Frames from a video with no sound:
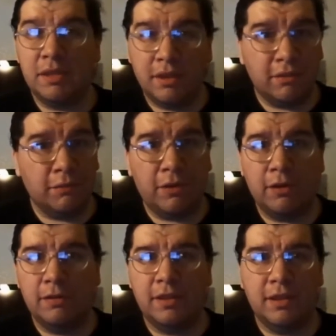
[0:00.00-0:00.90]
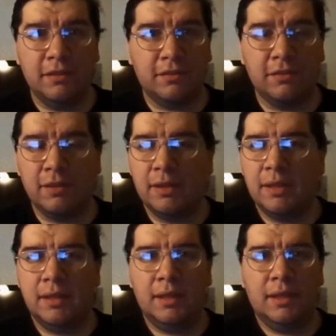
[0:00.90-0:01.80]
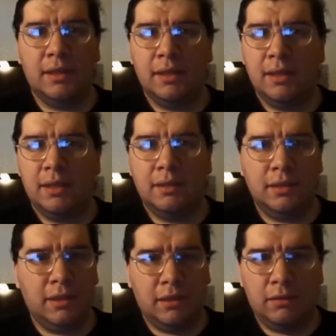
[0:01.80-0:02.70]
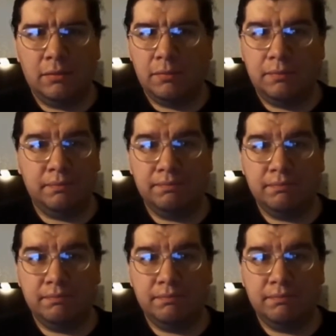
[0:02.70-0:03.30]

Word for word: Because of all this, you know,